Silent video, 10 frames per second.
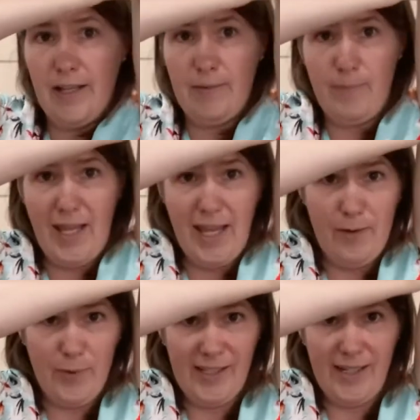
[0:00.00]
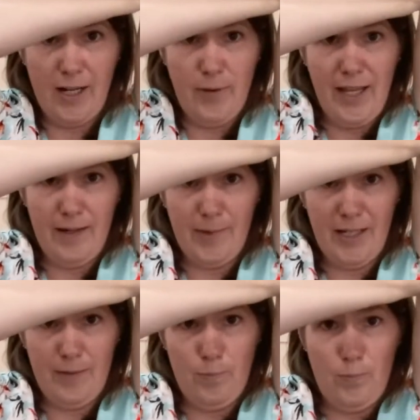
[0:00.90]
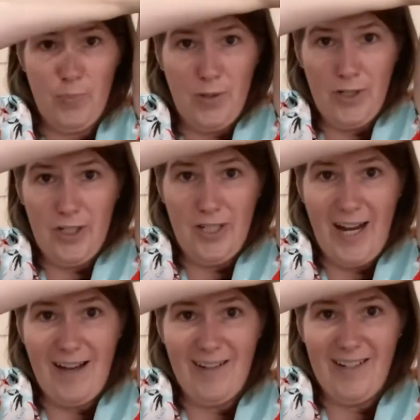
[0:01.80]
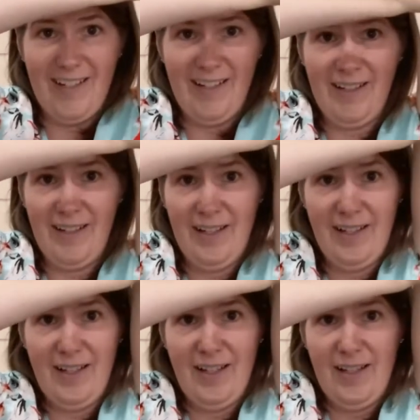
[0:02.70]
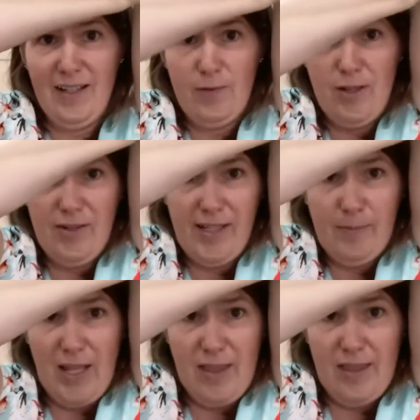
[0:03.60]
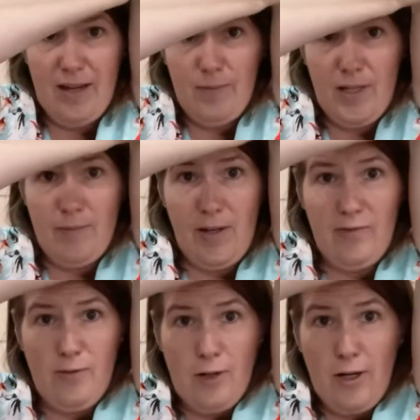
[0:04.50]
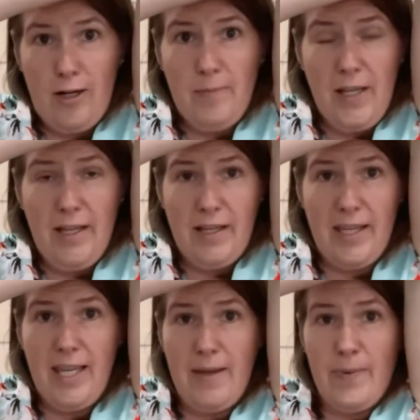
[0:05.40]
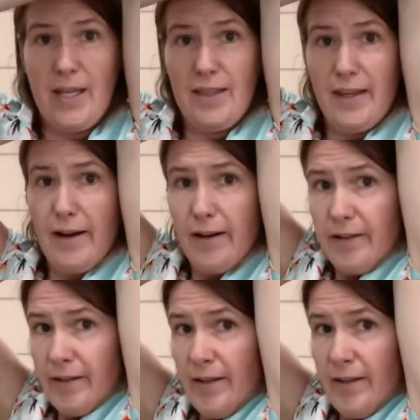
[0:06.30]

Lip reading: My hand wants to go in. I'm going to push it out using my thumb on my forearm, keeping it there.